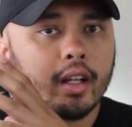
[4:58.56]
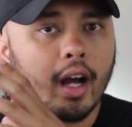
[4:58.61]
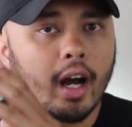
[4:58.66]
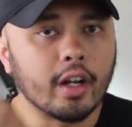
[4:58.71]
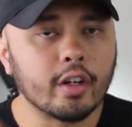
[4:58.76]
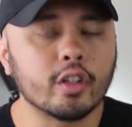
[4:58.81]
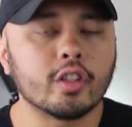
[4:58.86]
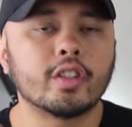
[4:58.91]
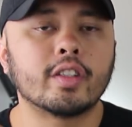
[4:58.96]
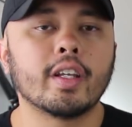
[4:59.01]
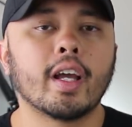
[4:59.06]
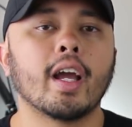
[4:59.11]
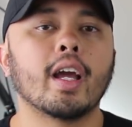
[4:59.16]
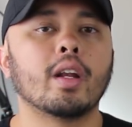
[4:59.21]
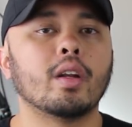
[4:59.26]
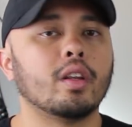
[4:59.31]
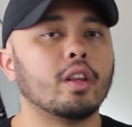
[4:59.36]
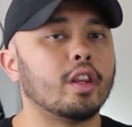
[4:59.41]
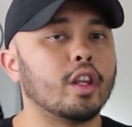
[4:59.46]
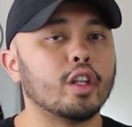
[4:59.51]

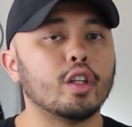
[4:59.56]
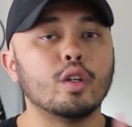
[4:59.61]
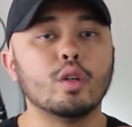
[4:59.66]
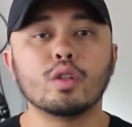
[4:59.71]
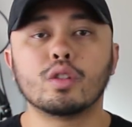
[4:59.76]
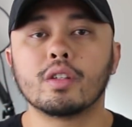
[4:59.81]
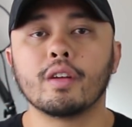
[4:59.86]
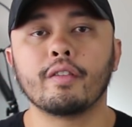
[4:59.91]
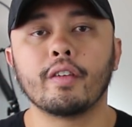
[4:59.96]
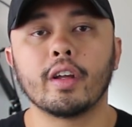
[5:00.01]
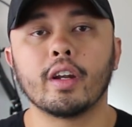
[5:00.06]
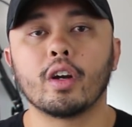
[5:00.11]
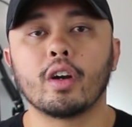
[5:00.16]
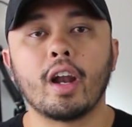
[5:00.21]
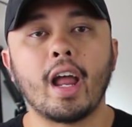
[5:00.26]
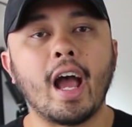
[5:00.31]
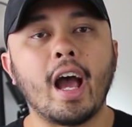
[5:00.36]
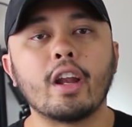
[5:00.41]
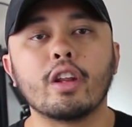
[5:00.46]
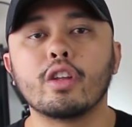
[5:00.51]
understand the use of it
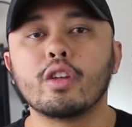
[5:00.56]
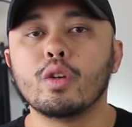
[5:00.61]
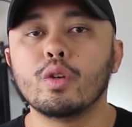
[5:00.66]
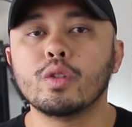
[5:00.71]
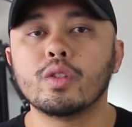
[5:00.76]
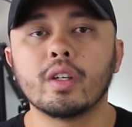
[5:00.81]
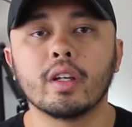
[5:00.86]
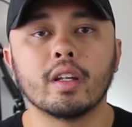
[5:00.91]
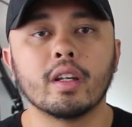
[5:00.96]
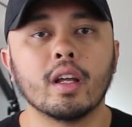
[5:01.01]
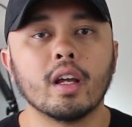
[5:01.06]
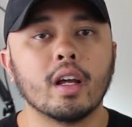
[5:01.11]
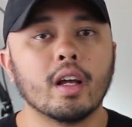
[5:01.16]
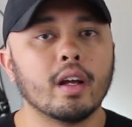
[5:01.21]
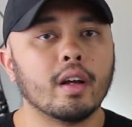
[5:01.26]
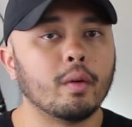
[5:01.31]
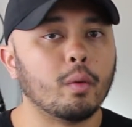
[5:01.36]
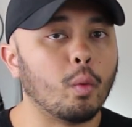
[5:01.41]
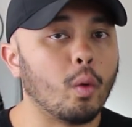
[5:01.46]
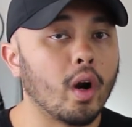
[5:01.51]
and how to use it
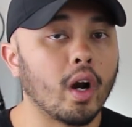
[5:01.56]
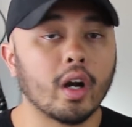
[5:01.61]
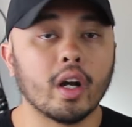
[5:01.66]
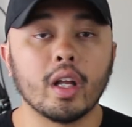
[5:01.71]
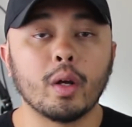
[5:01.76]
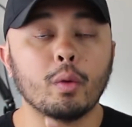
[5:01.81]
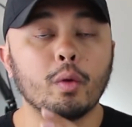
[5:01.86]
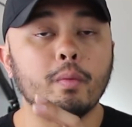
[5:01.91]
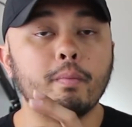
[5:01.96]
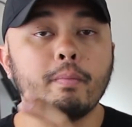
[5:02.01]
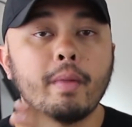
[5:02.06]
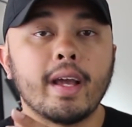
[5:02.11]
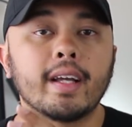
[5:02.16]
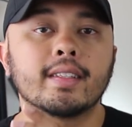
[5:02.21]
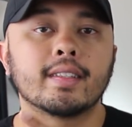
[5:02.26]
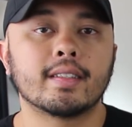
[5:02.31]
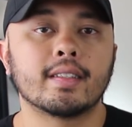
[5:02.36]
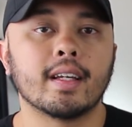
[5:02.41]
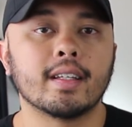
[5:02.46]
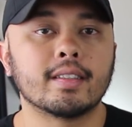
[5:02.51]
where it would
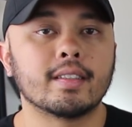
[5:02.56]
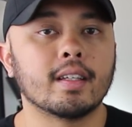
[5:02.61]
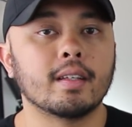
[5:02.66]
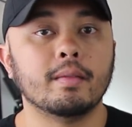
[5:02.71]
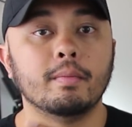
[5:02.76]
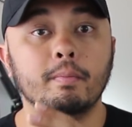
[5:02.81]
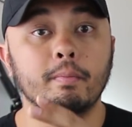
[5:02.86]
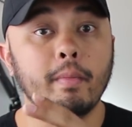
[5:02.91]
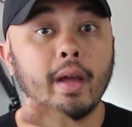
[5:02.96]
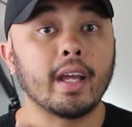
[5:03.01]
make sense and